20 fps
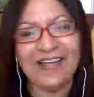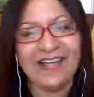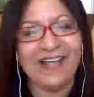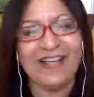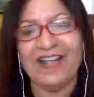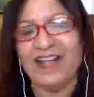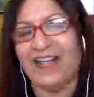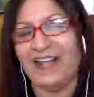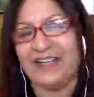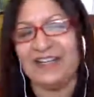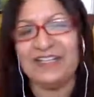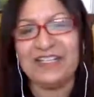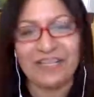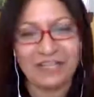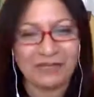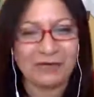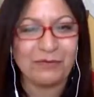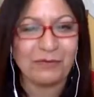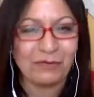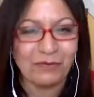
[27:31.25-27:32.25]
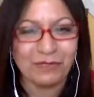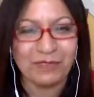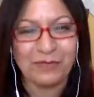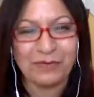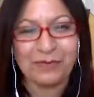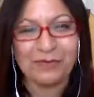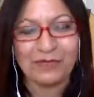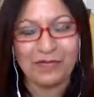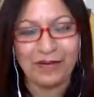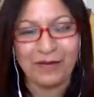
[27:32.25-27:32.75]
and take really
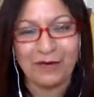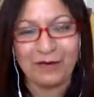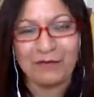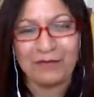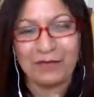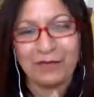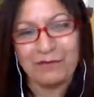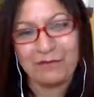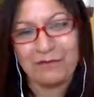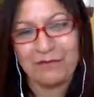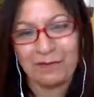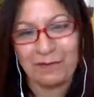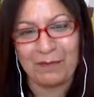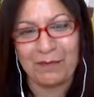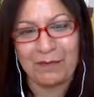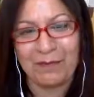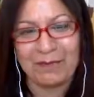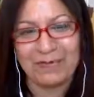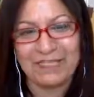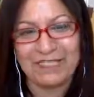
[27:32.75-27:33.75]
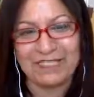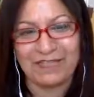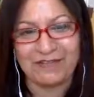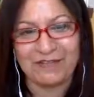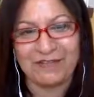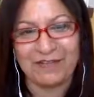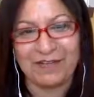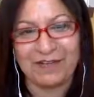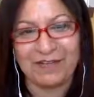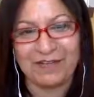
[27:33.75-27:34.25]
good care of them from a place of
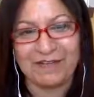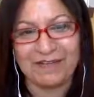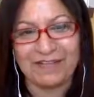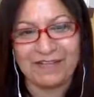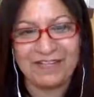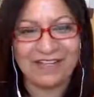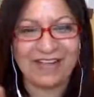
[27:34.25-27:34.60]
love.